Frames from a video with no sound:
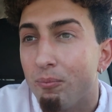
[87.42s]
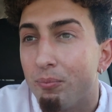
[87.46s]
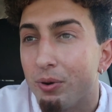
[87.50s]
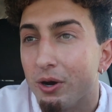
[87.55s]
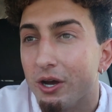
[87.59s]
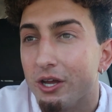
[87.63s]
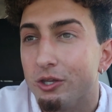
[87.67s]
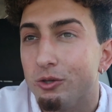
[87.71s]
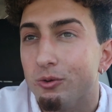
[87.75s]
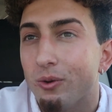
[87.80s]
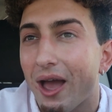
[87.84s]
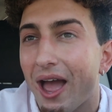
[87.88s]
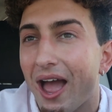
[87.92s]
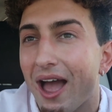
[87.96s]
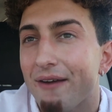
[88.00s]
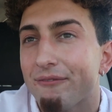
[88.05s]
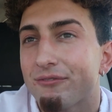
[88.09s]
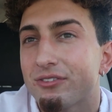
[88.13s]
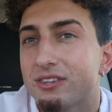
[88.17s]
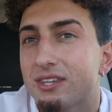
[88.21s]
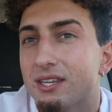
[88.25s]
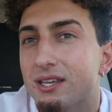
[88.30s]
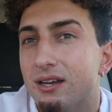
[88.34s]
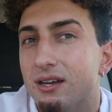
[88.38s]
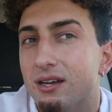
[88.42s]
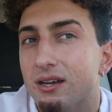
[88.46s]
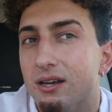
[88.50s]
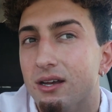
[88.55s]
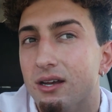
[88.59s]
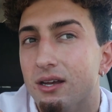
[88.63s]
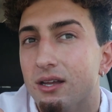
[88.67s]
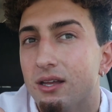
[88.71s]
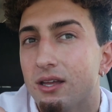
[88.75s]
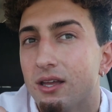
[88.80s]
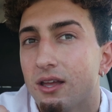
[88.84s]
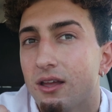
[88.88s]
but you have
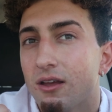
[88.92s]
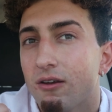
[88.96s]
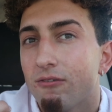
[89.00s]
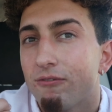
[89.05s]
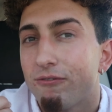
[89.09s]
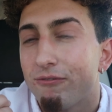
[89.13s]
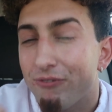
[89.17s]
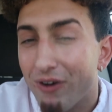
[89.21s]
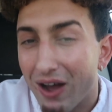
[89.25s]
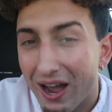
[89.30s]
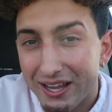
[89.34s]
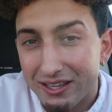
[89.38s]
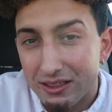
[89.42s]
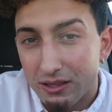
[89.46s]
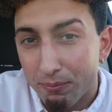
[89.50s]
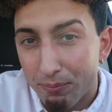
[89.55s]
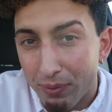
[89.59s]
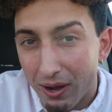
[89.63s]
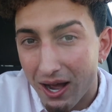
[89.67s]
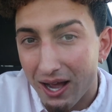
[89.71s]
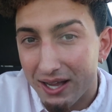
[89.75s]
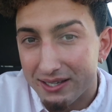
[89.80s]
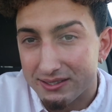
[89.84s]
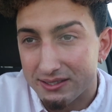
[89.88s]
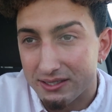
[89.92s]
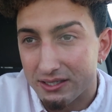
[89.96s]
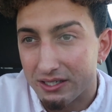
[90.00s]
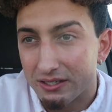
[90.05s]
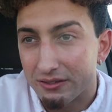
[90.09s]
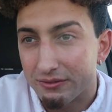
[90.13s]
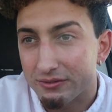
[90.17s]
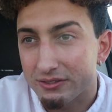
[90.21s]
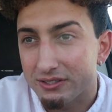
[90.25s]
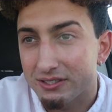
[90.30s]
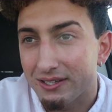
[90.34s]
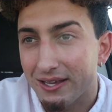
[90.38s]
to find the
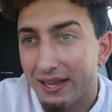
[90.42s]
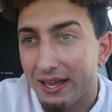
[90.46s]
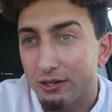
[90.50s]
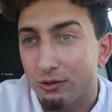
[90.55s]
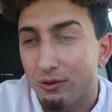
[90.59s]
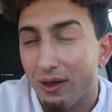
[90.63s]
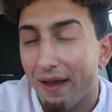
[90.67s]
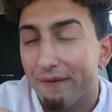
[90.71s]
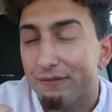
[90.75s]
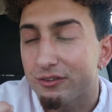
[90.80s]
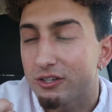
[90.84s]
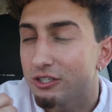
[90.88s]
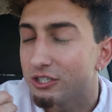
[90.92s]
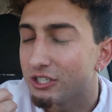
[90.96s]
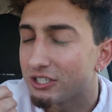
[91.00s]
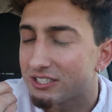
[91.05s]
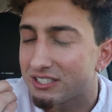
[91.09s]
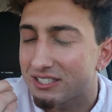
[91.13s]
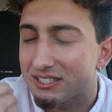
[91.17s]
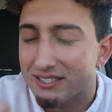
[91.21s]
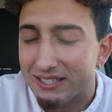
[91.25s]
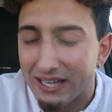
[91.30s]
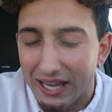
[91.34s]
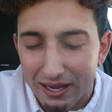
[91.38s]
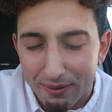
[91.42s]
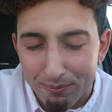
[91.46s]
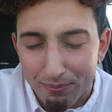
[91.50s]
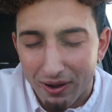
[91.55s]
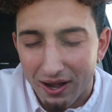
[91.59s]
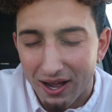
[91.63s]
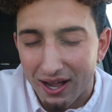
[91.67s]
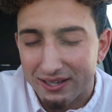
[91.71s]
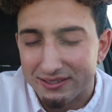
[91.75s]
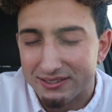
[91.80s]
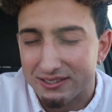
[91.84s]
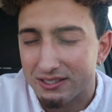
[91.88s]
positives and you have to just stay
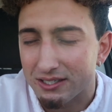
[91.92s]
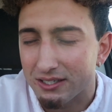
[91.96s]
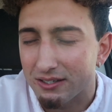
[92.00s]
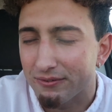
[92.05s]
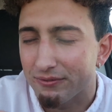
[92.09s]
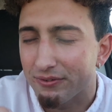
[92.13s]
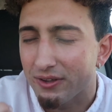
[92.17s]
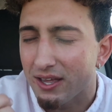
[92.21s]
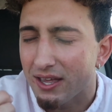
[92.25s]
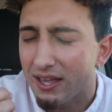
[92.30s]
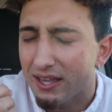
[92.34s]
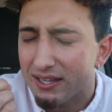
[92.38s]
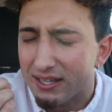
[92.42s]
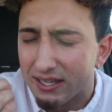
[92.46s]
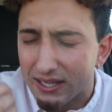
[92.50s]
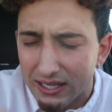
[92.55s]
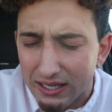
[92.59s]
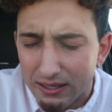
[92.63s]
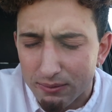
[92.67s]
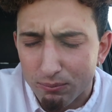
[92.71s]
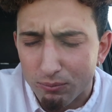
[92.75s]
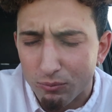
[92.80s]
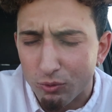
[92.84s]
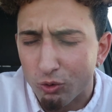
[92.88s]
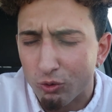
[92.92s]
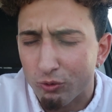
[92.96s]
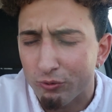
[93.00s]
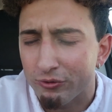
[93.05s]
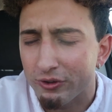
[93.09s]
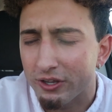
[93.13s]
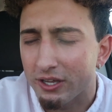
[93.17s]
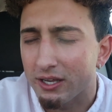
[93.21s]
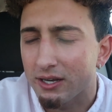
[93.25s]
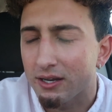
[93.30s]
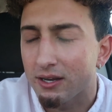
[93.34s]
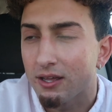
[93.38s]
positive, keep
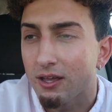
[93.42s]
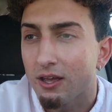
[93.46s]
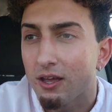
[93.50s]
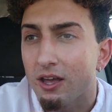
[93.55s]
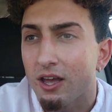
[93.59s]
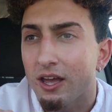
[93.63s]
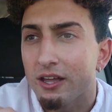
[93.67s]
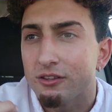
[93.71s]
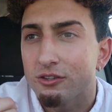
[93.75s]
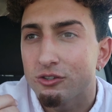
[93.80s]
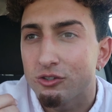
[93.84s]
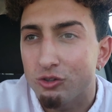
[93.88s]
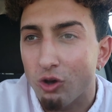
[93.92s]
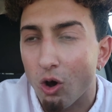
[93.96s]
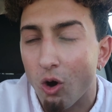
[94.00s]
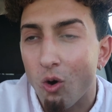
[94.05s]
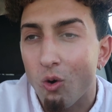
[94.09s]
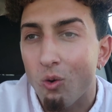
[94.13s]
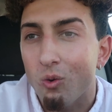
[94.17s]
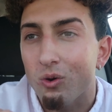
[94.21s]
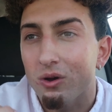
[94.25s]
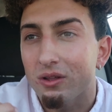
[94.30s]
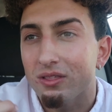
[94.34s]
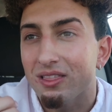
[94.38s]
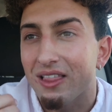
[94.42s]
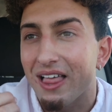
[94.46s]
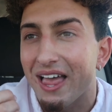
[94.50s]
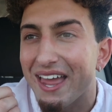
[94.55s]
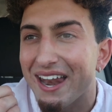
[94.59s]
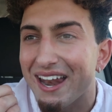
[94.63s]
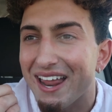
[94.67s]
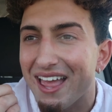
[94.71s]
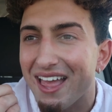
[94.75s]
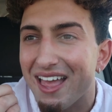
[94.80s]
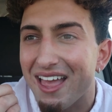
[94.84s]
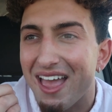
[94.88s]
moving. Don't
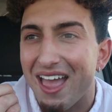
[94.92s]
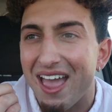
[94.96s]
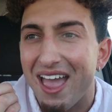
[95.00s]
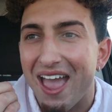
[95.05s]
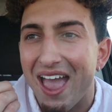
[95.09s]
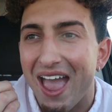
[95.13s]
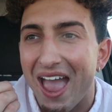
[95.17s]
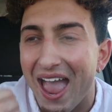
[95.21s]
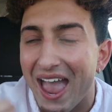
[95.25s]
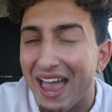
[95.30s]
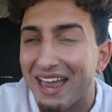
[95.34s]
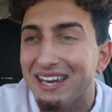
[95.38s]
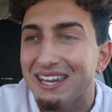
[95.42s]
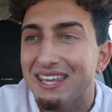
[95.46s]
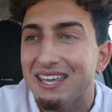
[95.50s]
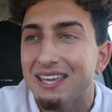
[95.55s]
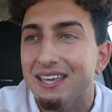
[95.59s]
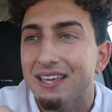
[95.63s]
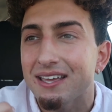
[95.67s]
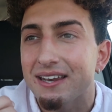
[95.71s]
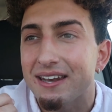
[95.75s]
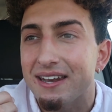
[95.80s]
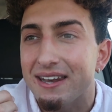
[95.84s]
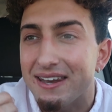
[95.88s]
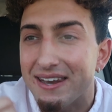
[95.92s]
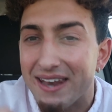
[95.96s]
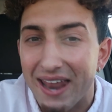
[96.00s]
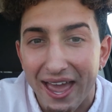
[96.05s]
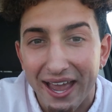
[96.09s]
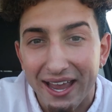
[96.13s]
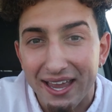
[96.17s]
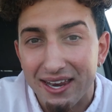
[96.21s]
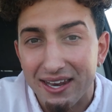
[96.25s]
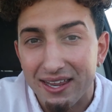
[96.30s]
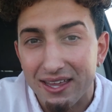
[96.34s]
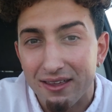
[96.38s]
let any
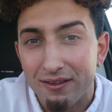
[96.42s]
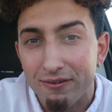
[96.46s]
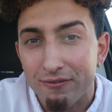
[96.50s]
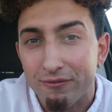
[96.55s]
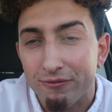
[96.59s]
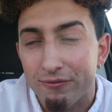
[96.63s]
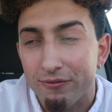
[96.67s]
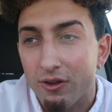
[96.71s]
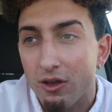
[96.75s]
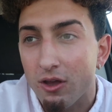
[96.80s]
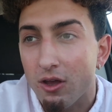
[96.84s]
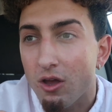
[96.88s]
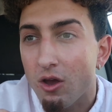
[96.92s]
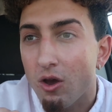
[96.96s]
negative